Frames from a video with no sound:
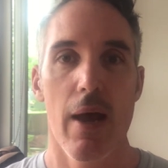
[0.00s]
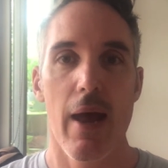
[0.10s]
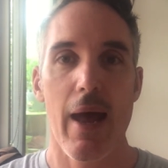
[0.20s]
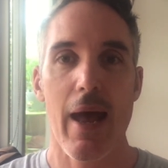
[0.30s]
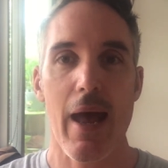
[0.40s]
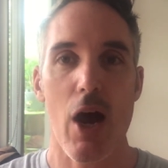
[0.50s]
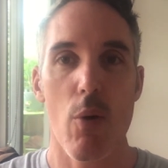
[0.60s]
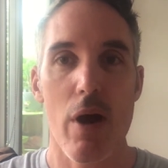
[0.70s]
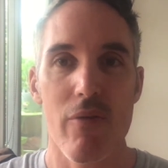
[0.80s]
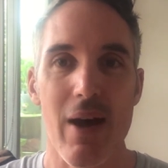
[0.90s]

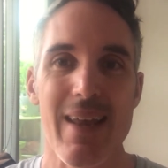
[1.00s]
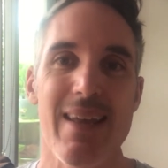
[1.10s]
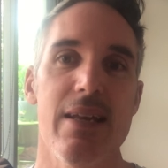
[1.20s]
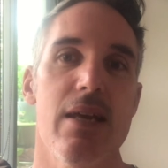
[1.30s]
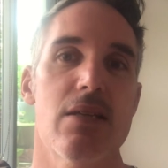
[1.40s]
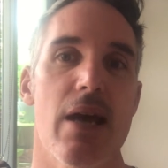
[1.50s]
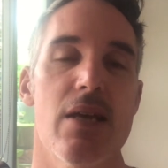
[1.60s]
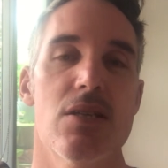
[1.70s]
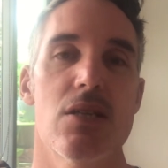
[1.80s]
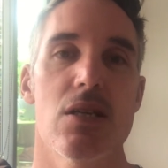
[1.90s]
However, it is a
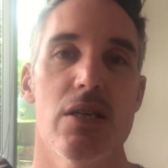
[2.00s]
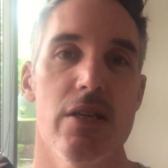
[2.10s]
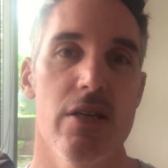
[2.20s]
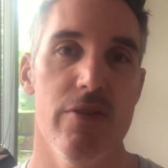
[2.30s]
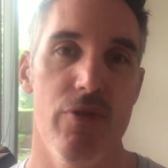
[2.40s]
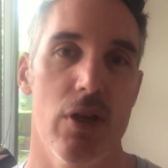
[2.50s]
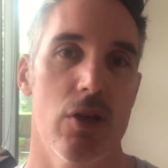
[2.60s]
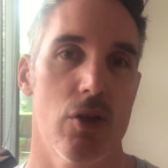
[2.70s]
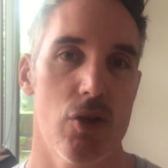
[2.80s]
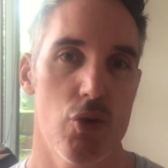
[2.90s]

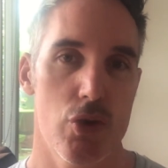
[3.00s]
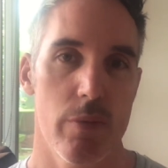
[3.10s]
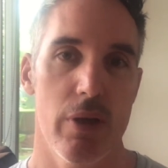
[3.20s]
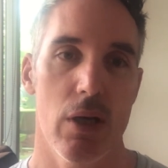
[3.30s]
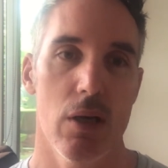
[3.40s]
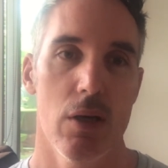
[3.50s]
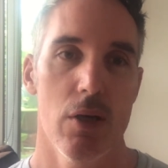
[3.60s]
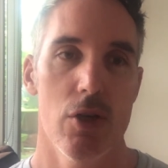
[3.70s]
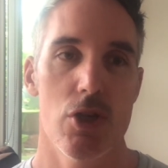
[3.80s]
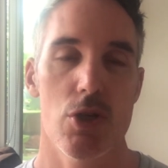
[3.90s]
significant contributor
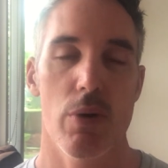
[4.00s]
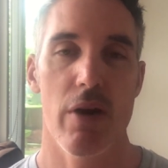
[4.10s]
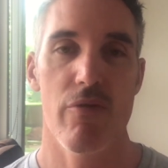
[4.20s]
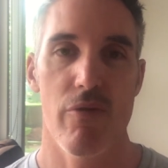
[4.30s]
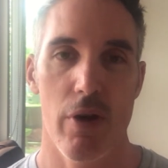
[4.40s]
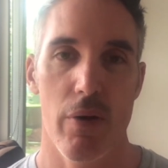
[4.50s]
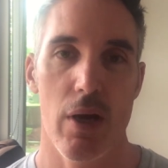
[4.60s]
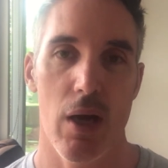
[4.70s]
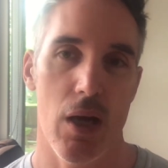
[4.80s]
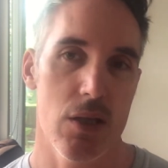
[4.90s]
to a
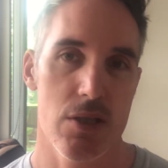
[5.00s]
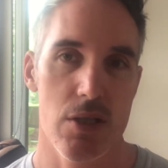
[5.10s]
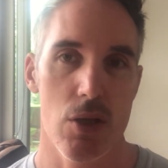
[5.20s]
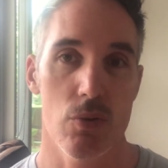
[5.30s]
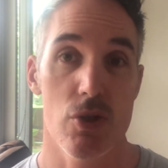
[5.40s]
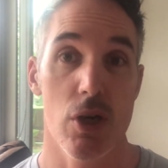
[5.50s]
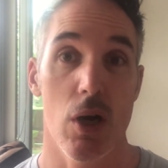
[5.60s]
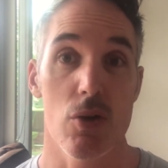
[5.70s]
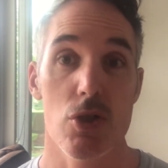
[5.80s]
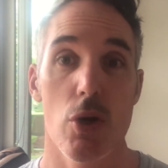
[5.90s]
very unsettled
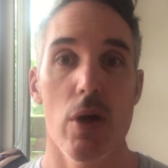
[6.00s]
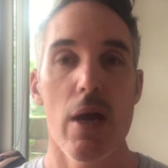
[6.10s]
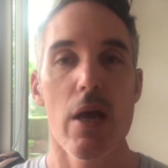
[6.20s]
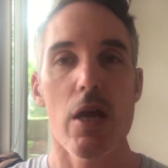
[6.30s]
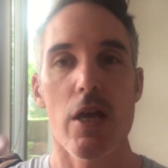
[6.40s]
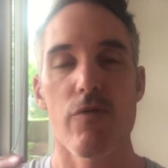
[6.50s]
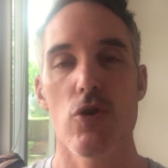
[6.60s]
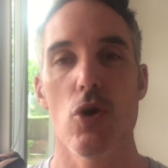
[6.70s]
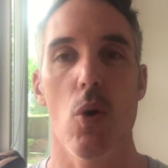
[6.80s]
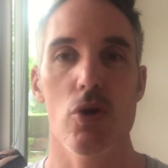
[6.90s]
child. So if
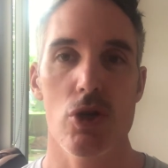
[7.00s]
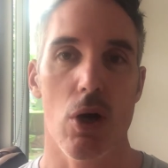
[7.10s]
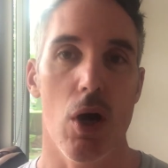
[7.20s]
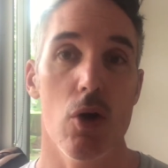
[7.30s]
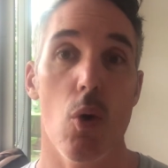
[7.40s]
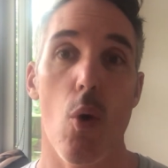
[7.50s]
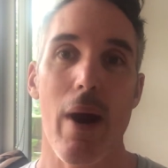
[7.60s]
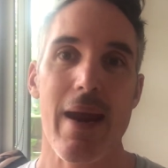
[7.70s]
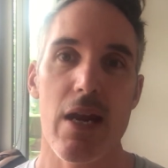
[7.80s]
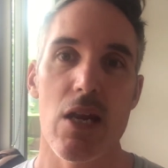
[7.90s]
your child
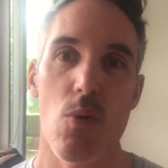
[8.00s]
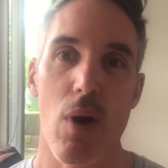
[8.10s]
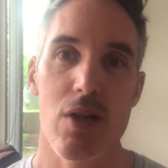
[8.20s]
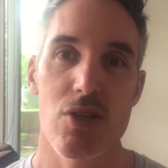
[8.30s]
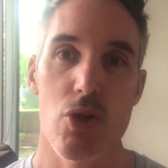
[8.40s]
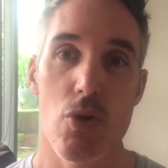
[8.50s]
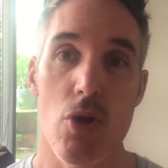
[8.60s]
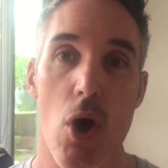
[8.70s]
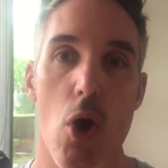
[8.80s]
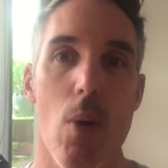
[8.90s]
or anyone you
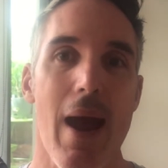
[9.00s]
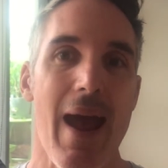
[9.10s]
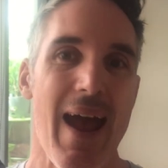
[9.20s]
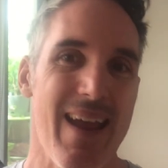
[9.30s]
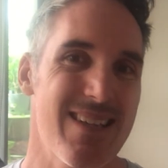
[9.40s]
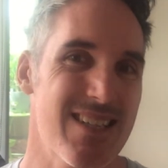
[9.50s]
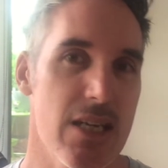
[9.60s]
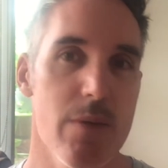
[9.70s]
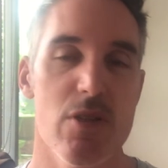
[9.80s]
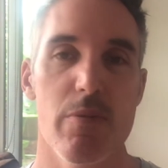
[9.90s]
know
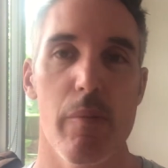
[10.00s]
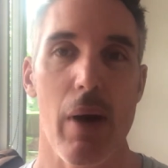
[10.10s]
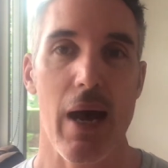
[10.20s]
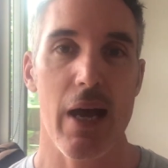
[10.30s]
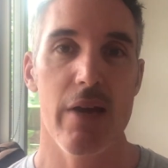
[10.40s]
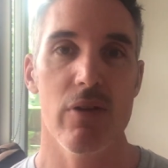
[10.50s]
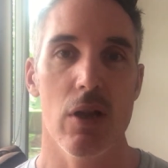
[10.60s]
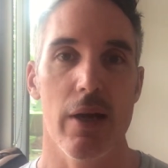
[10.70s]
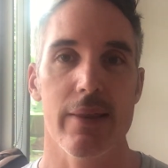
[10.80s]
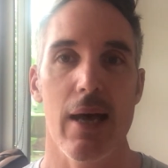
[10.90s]
seems to be behaving
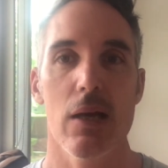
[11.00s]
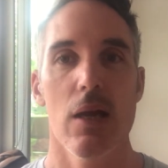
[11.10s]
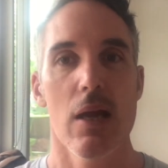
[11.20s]
like that,